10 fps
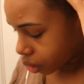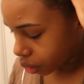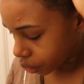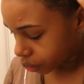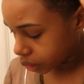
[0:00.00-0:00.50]

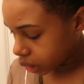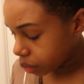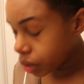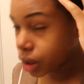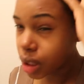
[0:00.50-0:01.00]
So
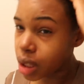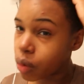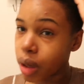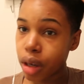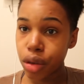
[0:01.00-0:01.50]
typically
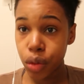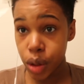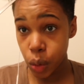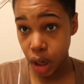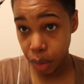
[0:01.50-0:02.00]
what I do
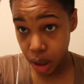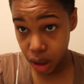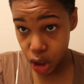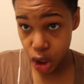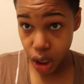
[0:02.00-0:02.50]
is when I'm in
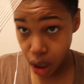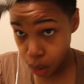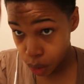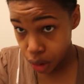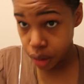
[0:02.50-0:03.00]
the
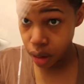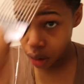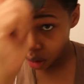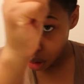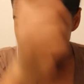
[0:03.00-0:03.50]
shower,
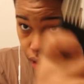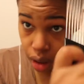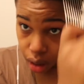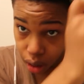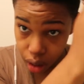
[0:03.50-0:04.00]

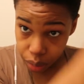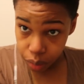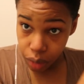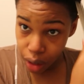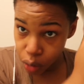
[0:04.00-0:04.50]

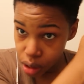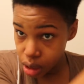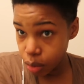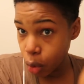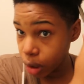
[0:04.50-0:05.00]
um, I do this
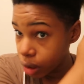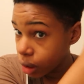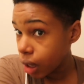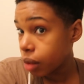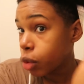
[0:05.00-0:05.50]
in the morning a
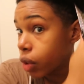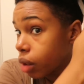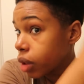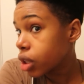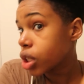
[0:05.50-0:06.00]
lot, but when
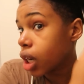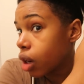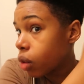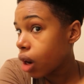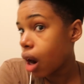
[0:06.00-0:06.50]
I'm in the
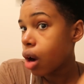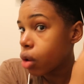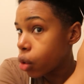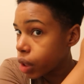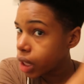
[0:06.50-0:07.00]
shower,
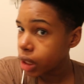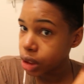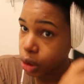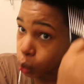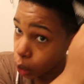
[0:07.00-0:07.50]
I'll go ahead and
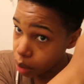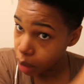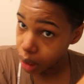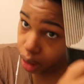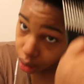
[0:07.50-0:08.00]
just wet
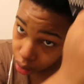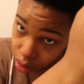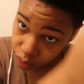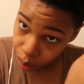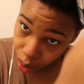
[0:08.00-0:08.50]
my hair.
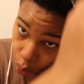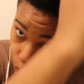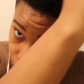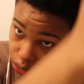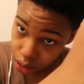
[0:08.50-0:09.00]
If I'm not
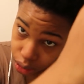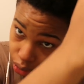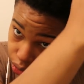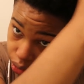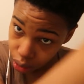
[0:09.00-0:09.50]
washing it
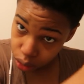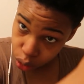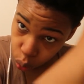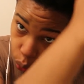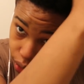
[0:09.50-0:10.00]
that day, I'll
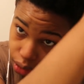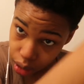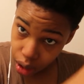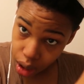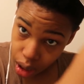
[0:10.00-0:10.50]
just wet
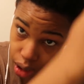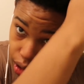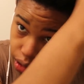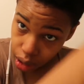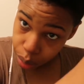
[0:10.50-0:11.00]
it,
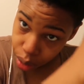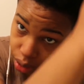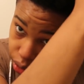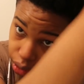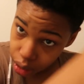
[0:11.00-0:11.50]
and then I
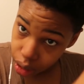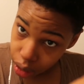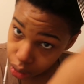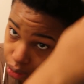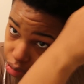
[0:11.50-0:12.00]
put in
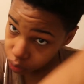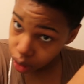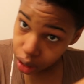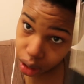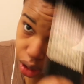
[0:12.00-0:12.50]
a
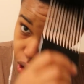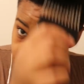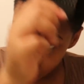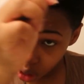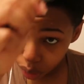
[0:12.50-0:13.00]
leave-in
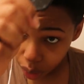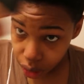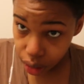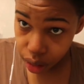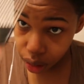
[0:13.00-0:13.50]
conditioner on my
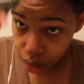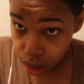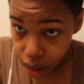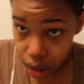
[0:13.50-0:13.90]
hair,